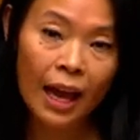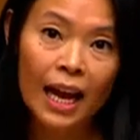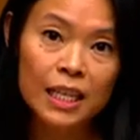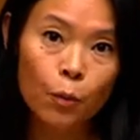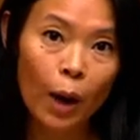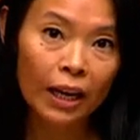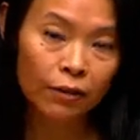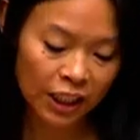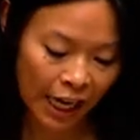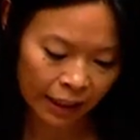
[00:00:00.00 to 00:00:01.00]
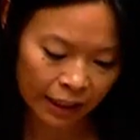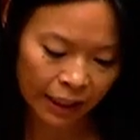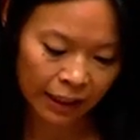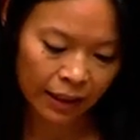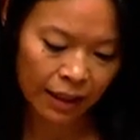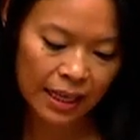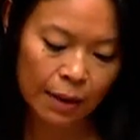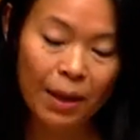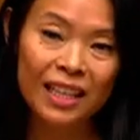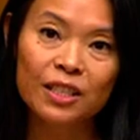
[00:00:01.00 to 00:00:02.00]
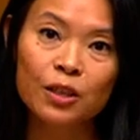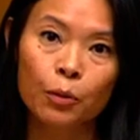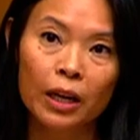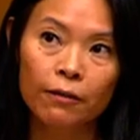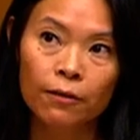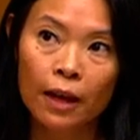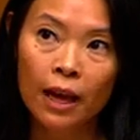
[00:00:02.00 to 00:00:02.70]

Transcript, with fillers: As a way of channeling the immense grief,